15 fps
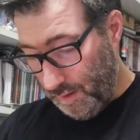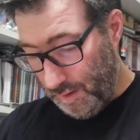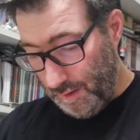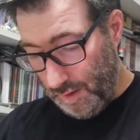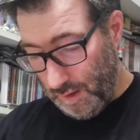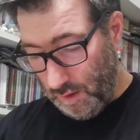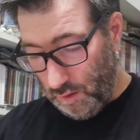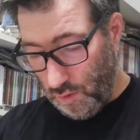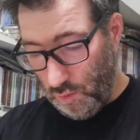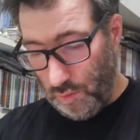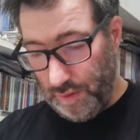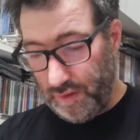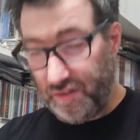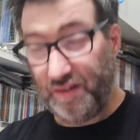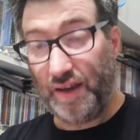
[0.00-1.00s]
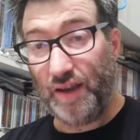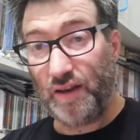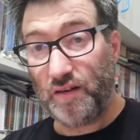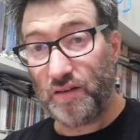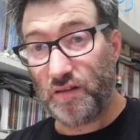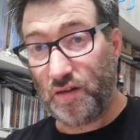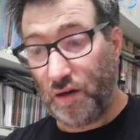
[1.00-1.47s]
Now we
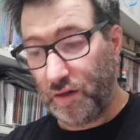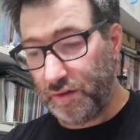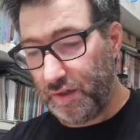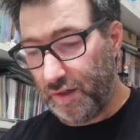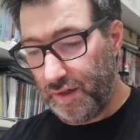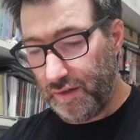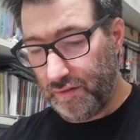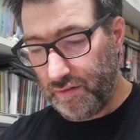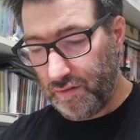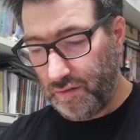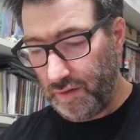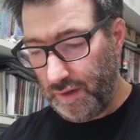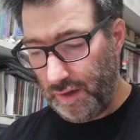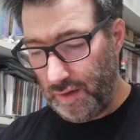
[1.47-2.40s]
change continents.